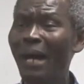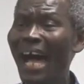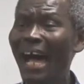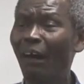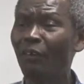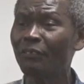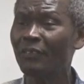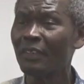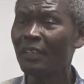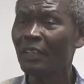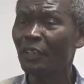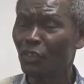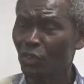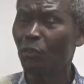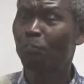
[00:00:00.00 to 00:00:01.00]
mouth,
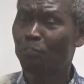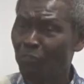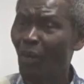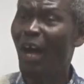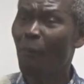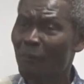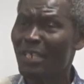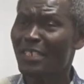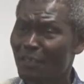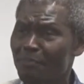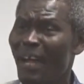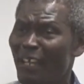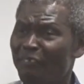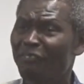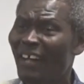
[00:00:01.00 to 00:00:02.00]
you promised
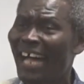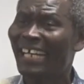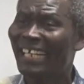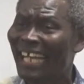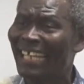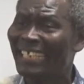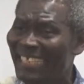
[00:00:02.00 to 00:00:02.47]
my father